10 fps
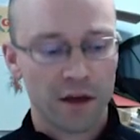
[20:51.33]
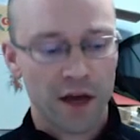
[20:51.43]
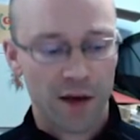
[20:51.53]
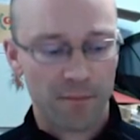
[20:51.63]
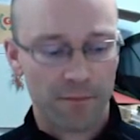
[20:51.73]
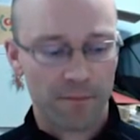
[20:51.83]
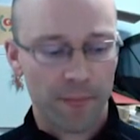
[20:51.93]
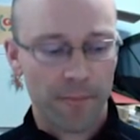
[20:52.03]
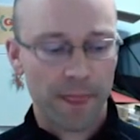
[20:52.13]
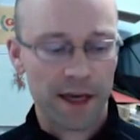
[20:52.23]
And
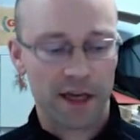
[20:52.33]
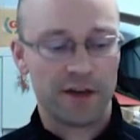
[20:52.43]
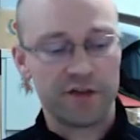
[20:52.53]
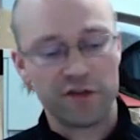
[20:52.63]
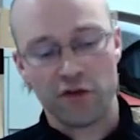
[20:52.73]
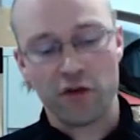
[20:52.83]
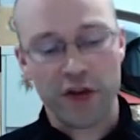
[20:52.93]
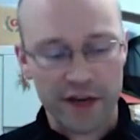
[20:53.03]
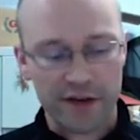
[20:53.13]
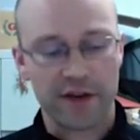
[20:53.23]
I
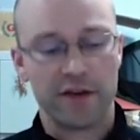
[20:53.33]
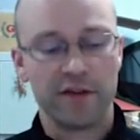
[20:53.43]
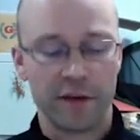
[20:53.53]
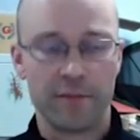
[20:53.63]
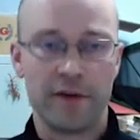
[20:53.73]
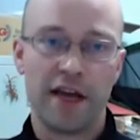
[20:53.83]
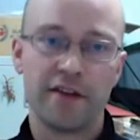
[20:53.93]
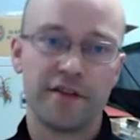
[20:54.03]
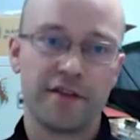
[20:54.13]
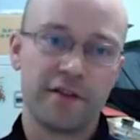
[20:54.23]
destroyed some
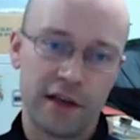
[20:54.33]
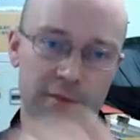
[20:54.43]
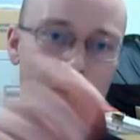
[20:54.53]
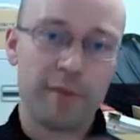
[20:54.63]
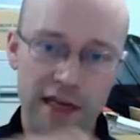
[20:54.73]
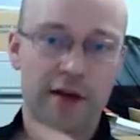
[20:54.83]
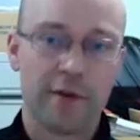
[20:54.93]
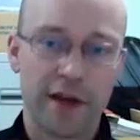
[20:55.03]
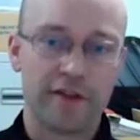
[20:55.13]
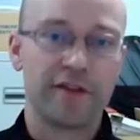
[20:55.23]
nests, like by peeling
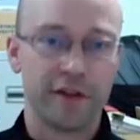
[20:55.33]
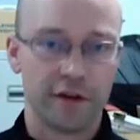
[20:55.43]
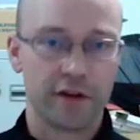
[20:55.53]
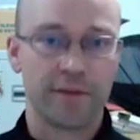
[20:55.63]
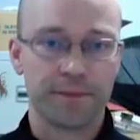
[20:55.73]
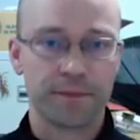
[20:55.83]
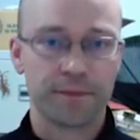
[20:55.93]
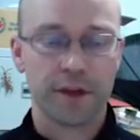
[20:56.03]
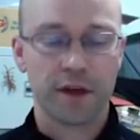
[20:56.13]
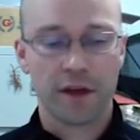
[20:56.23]
away the silk,
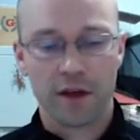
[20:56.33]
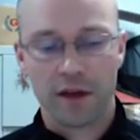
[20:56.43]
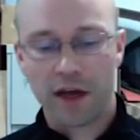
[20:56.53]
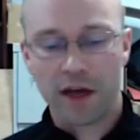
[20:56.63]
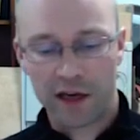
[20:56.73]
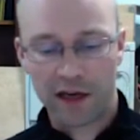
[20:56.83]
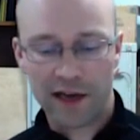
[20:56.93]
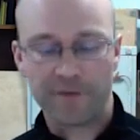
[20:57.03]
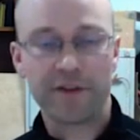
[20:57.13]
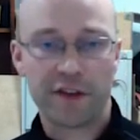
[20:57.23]
and I
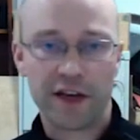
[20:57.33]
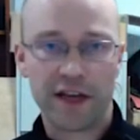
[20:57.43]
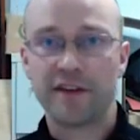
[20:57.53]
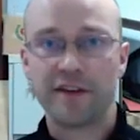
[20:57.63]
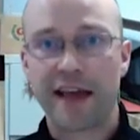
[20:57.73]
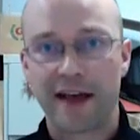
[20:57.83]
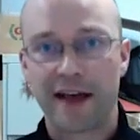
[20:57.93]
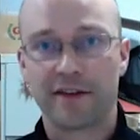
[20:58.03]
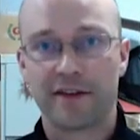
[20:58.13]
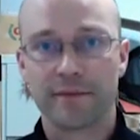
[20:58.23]
left other nests
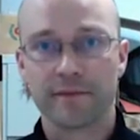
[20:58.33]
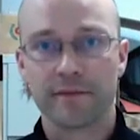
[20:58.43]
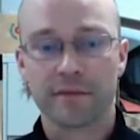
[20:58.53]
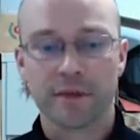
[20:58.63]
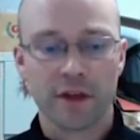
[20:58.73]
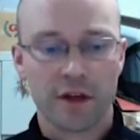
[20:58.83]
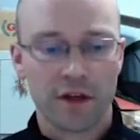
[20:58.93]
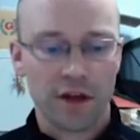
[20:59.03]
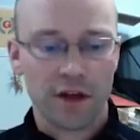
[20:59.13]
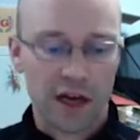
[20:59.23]
intact.
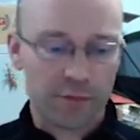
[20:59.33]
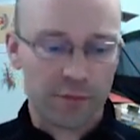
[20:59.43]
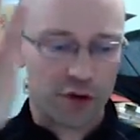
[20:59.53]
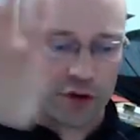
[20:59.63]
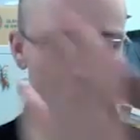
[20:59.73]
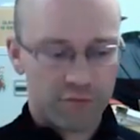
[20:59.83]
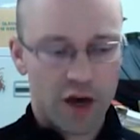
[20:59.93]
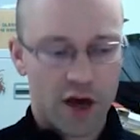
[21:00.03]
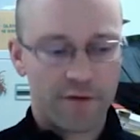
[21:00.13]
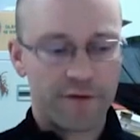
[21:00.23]
And I put
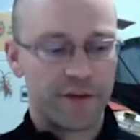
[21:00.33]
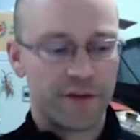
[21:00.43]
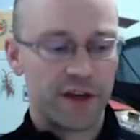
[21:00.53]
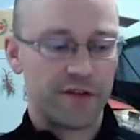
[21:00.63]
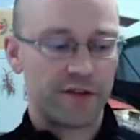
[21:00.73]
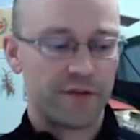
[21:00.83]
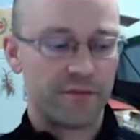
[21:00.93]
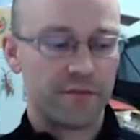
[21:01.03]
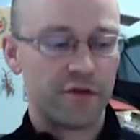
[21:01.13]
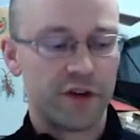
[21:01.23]
half of these
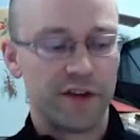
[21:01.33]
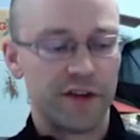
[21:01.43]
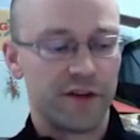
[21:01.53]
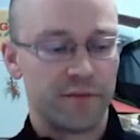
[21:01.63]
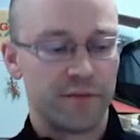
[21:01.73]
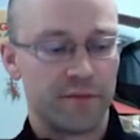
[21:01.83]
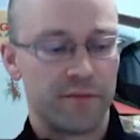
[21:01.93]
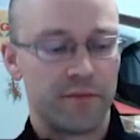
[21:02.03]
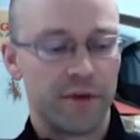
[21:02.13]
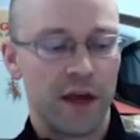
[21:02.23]
treated,
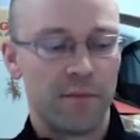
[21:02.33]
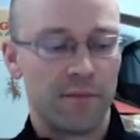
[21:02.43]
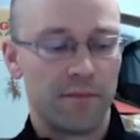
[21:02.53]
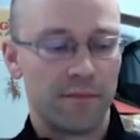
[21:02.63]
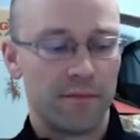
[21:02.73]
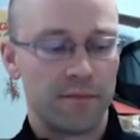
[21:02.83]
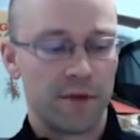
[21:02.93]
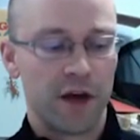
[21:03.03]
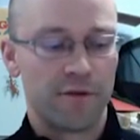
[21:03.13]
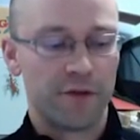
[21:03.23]

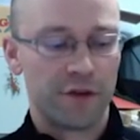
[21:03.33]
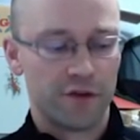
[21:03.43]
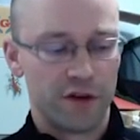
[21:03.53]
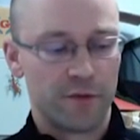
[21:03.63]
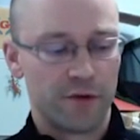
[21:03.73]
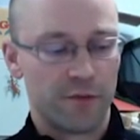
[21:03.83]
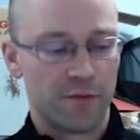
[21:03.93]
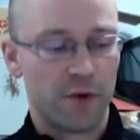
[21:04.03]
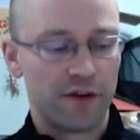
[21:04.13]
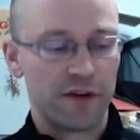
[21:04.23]
half of the treatment
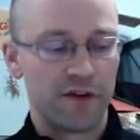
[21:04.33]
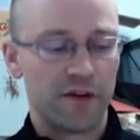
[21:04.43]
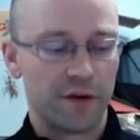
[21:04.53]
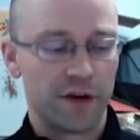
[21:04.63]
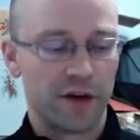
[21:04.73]
group went into a